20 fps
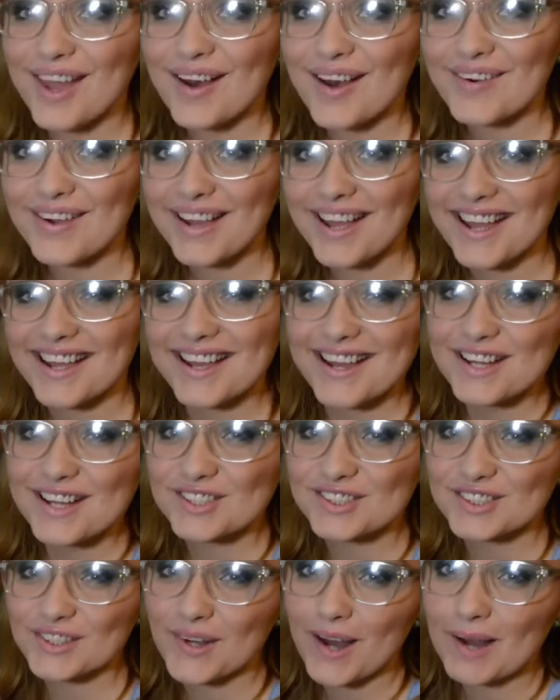Okay,
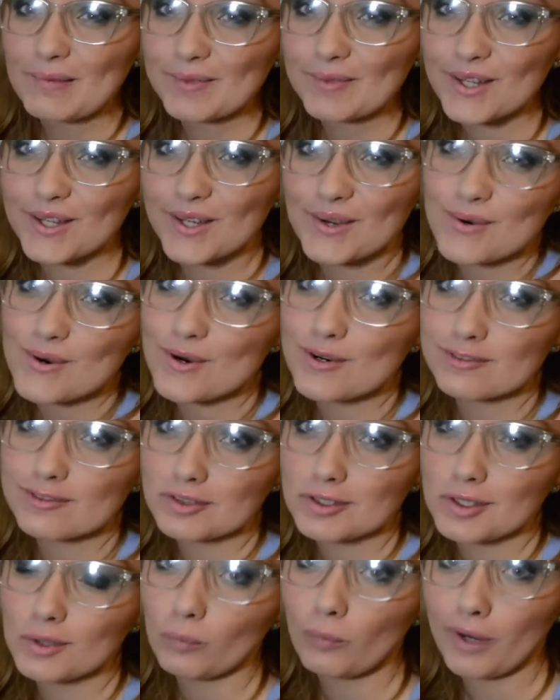so I'm going to go
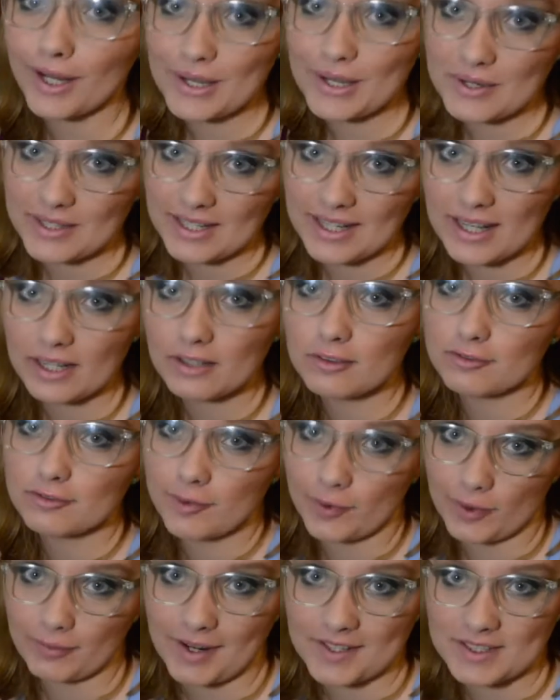over what you need
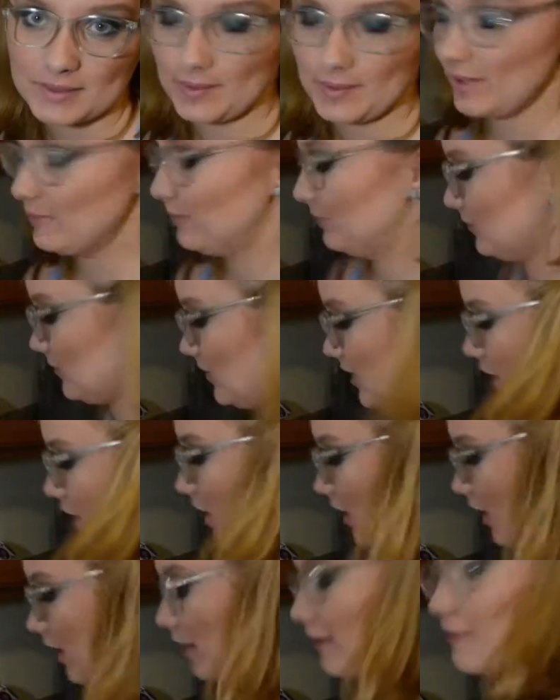for the recipe.
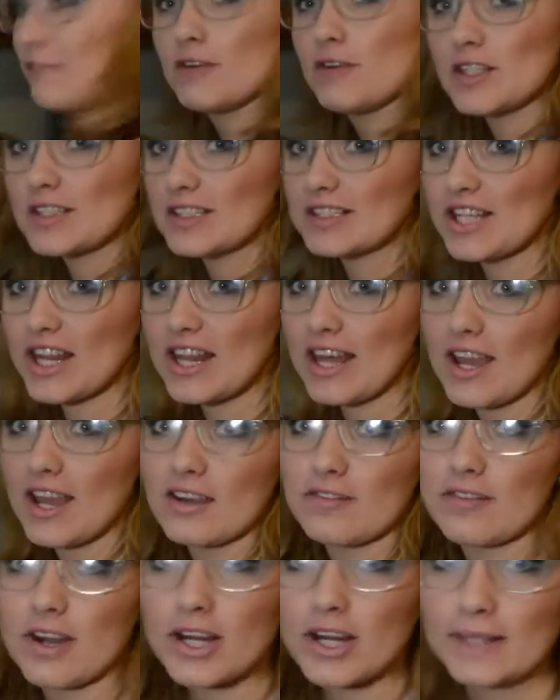First
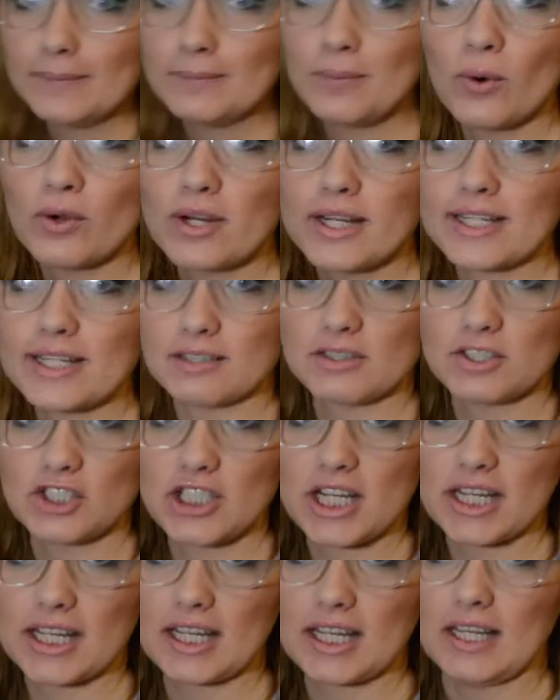thing, very important,
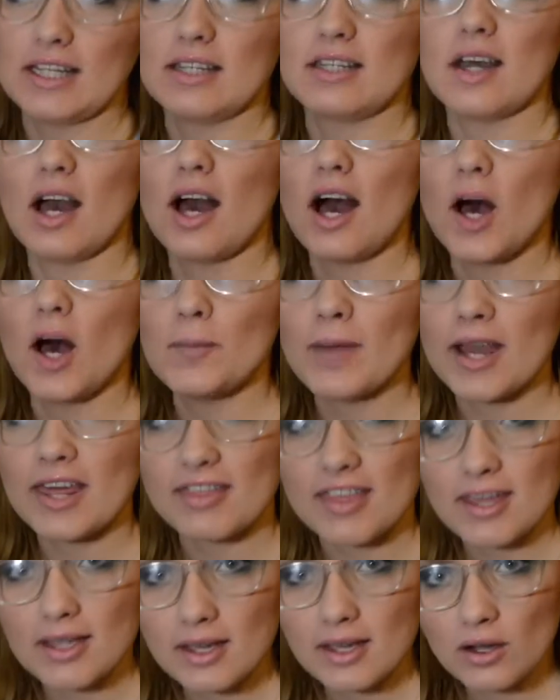chicken. I
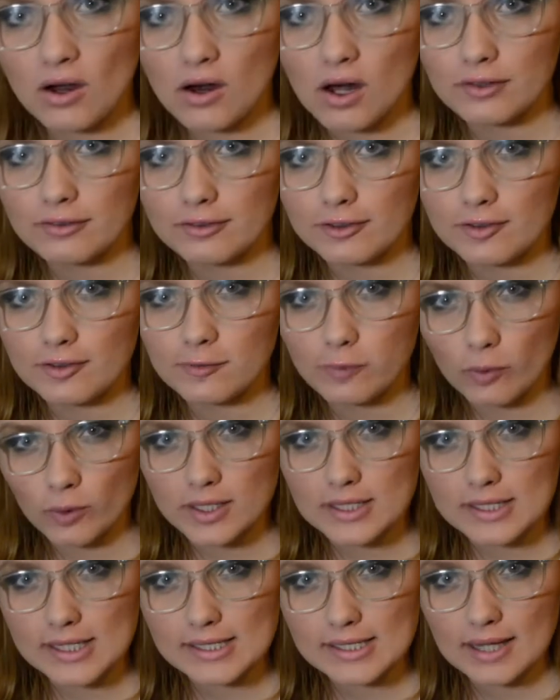think it called for
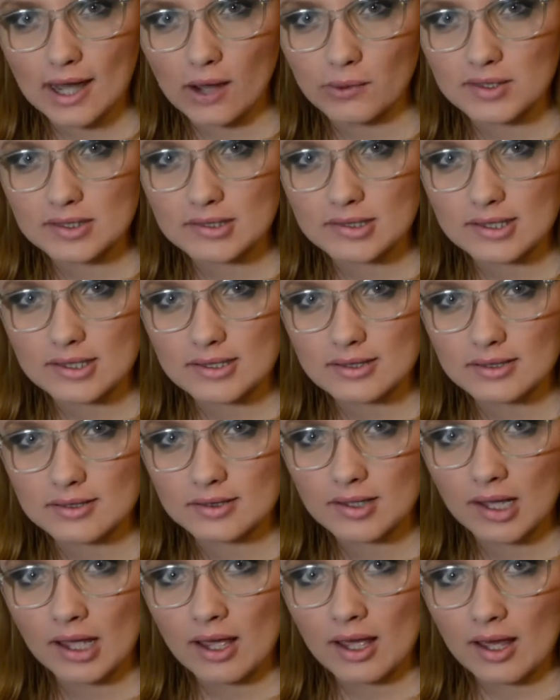14
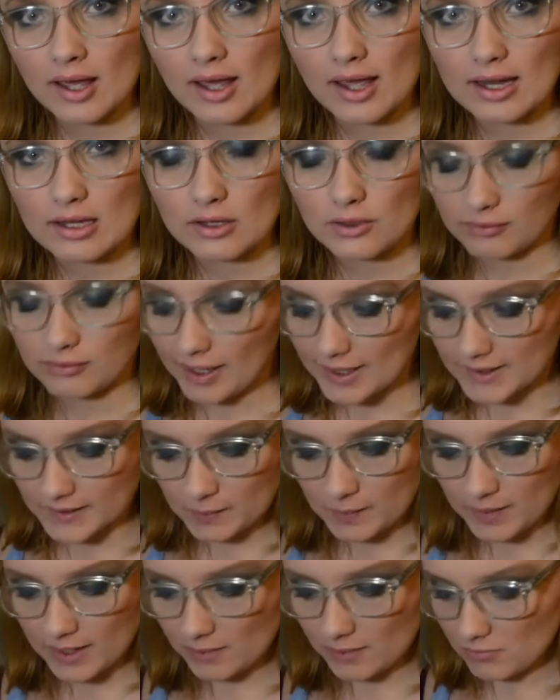ounces in the
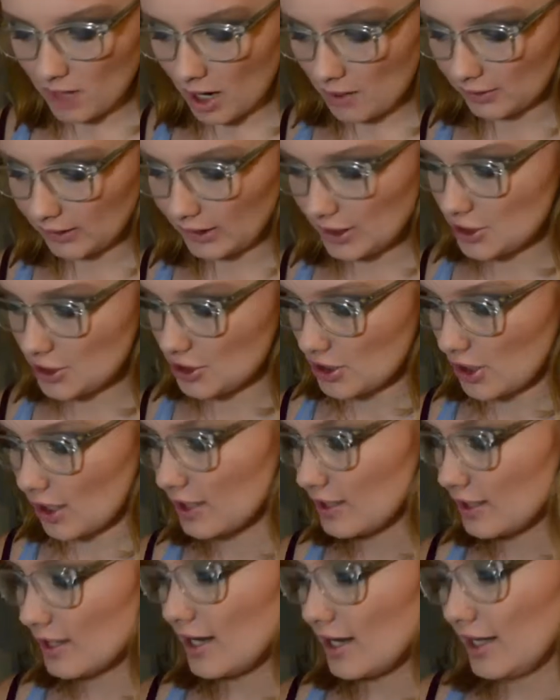recipe. I'm not really
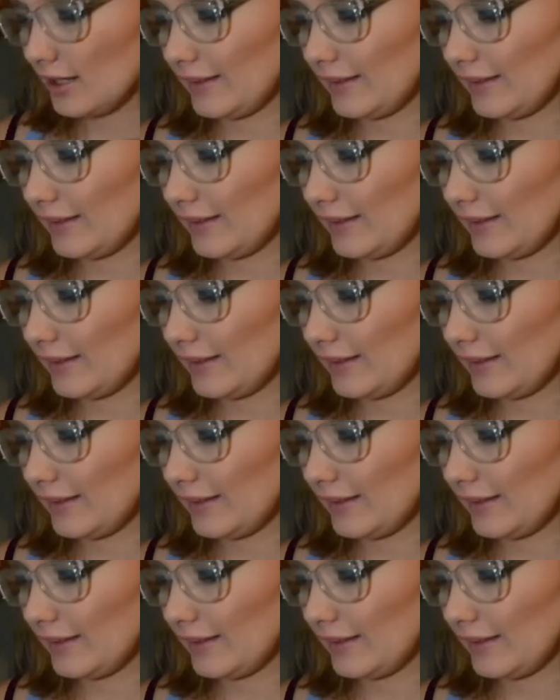sure.